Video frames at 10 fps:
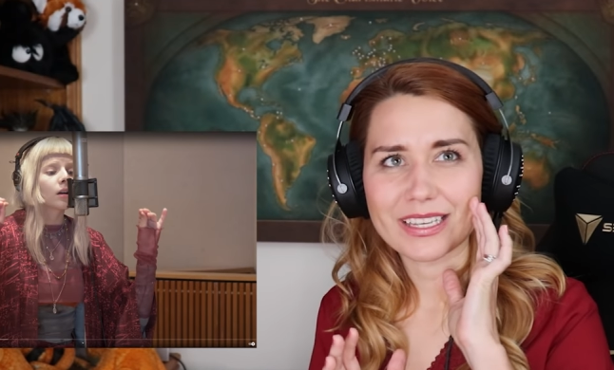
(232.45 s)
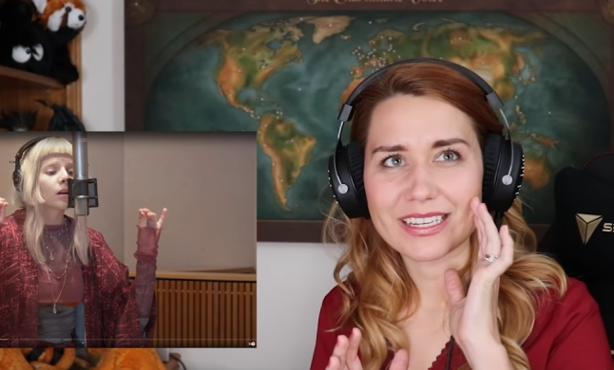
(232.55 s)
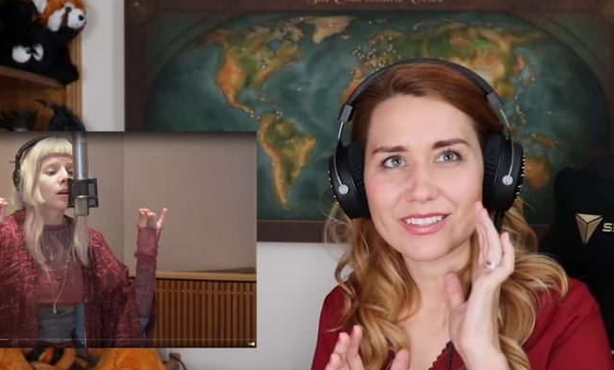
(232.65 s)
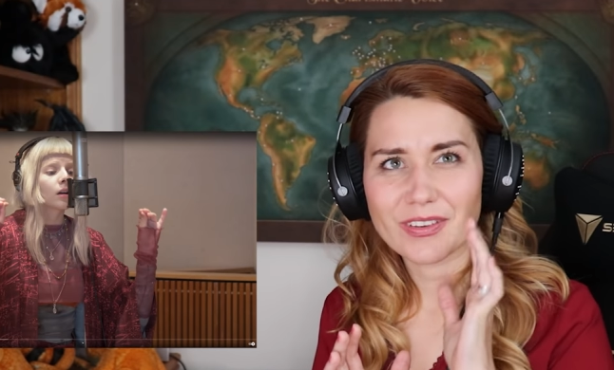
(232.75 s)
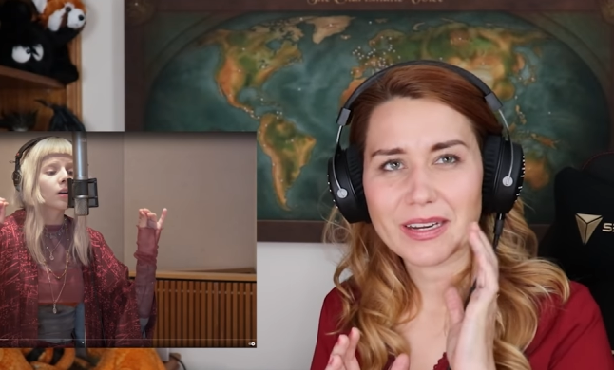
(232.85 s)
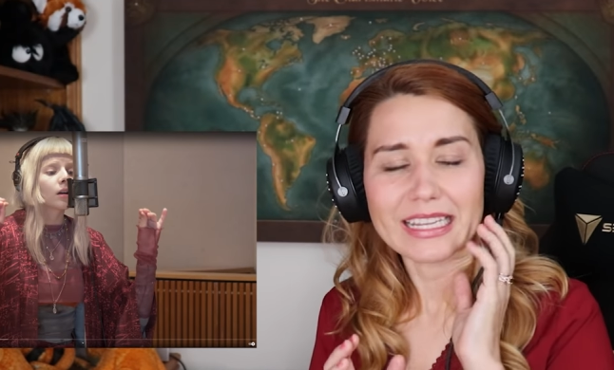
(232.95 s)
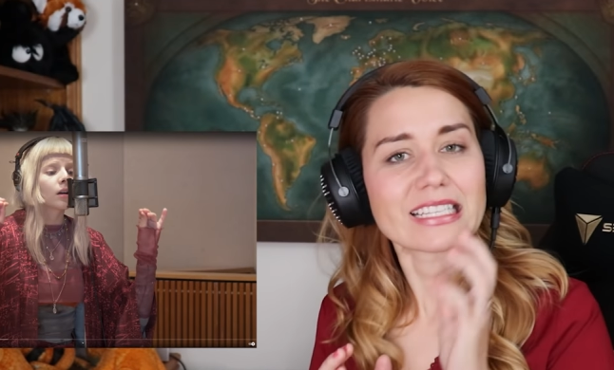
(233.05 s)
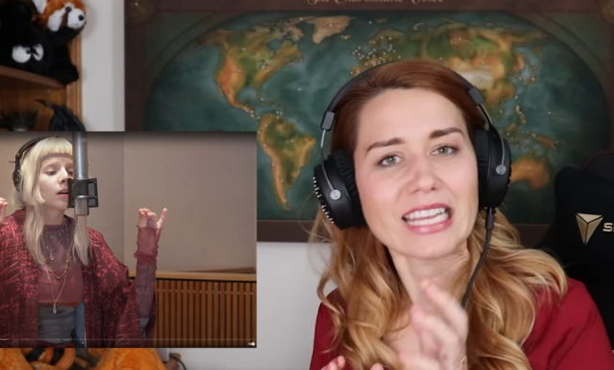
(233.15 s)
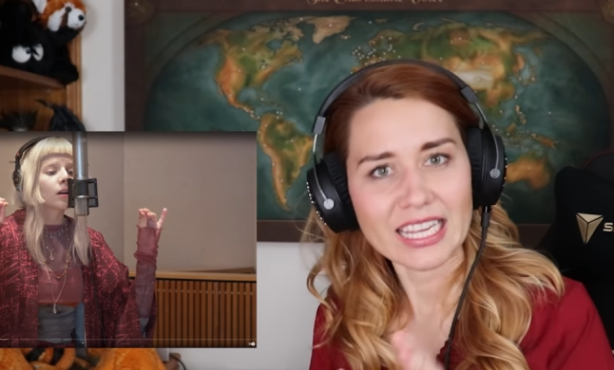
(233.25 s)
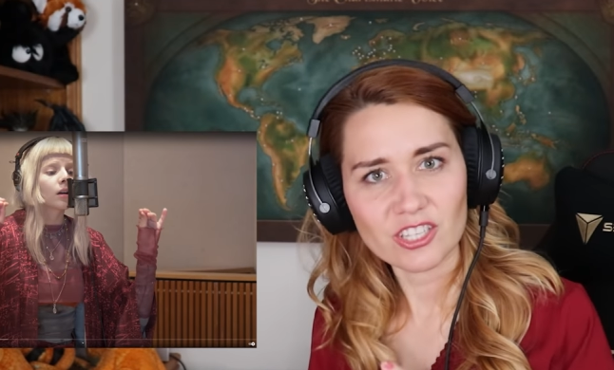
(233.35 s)
Speaker 1: it is very
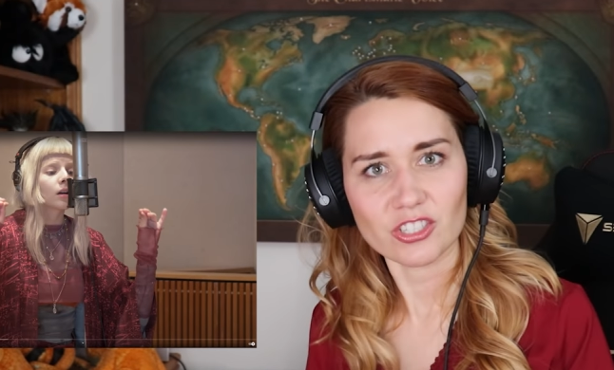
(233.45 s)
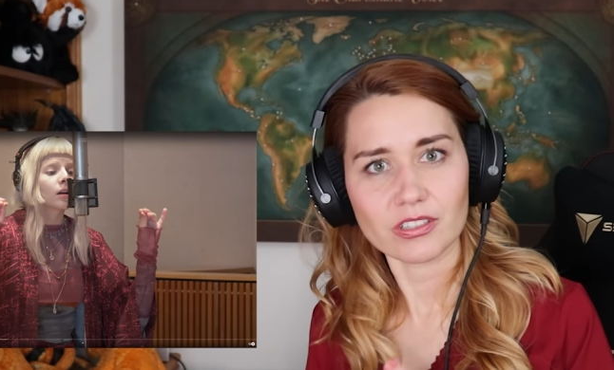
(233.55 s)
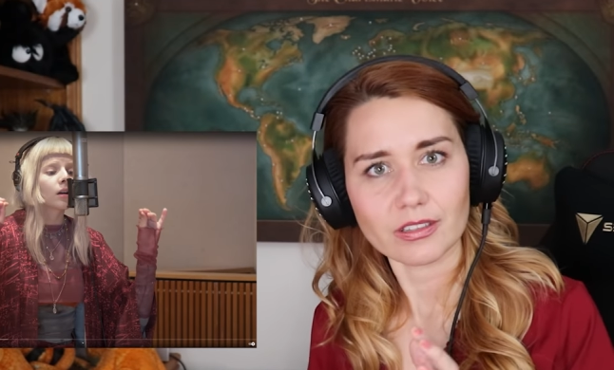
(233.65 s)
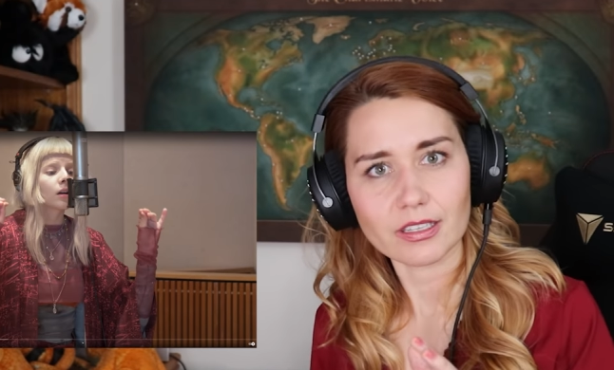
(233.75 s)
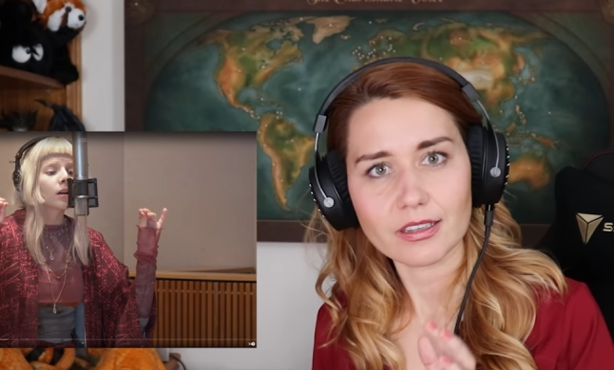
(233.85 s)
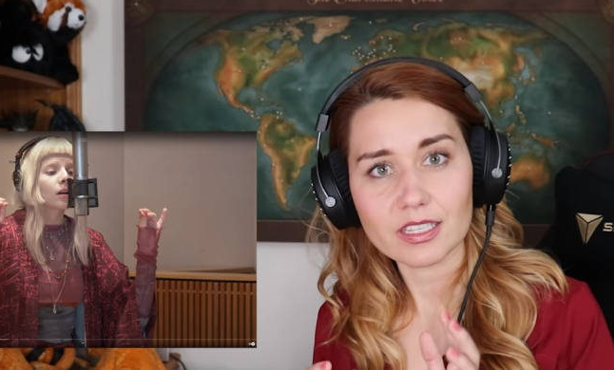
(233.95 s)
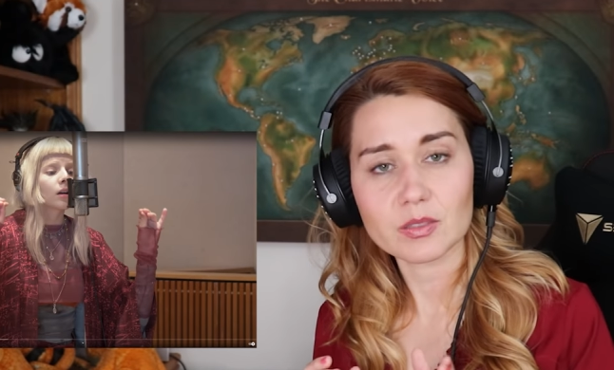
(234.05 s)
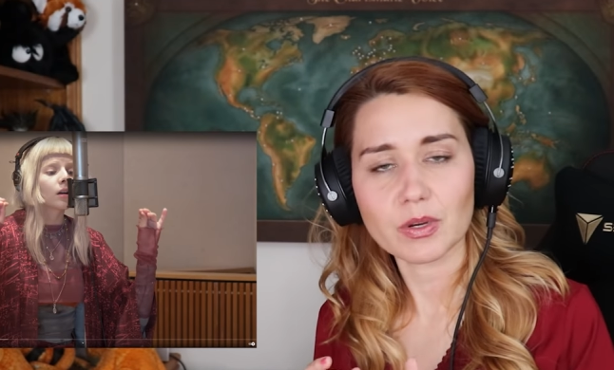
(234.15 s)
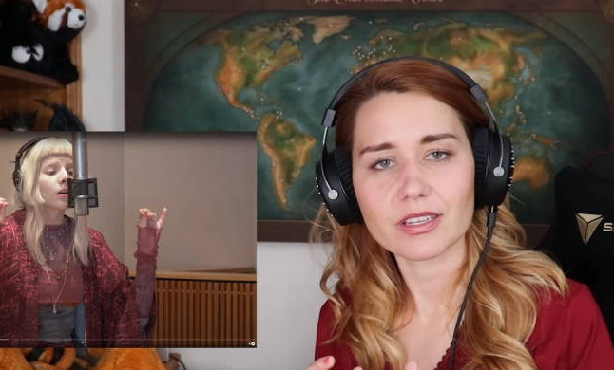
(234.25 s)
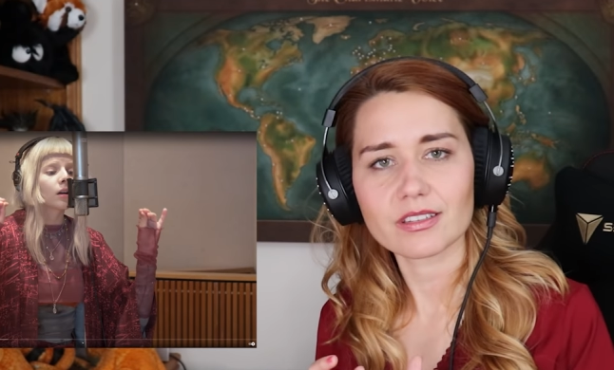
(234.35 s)
intentionally
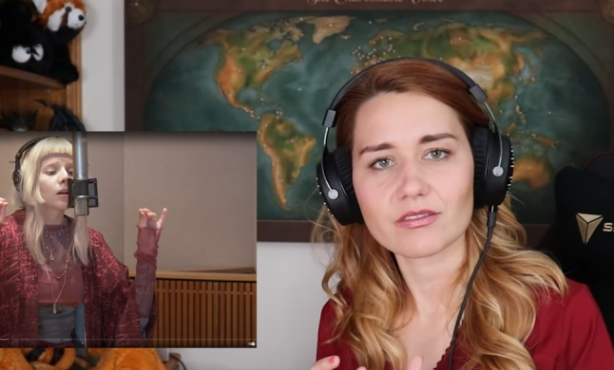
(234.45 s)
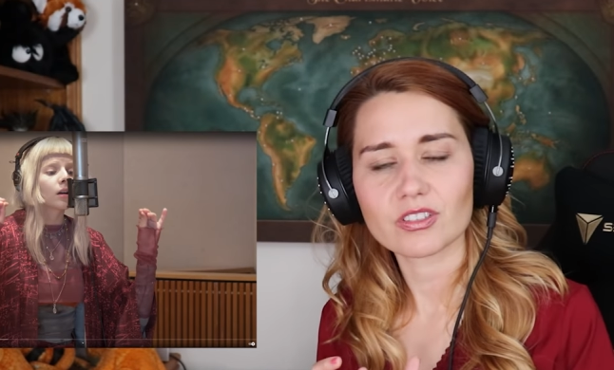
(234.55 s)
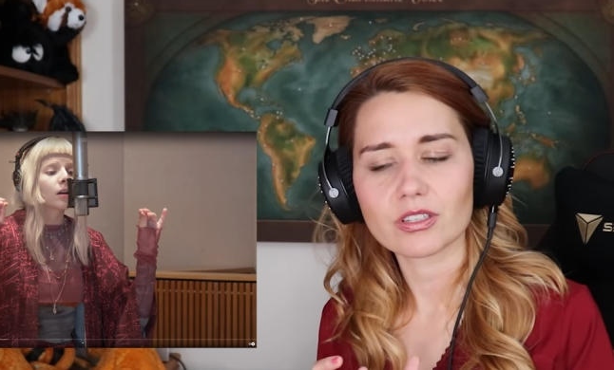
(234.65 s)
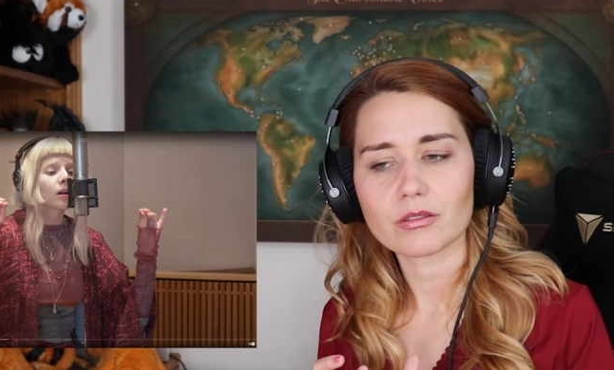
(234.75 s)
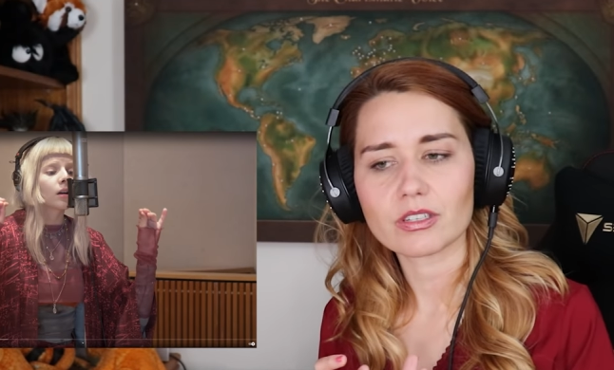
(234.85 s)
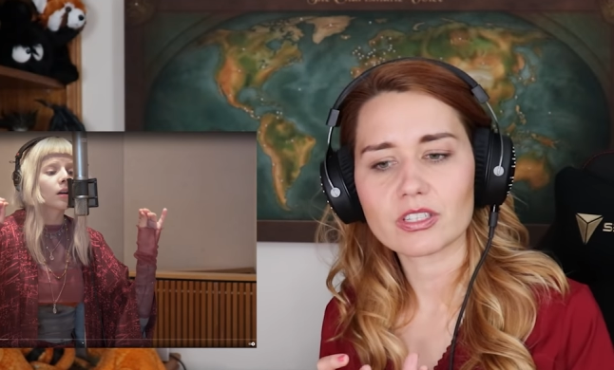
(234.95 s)
expressive too,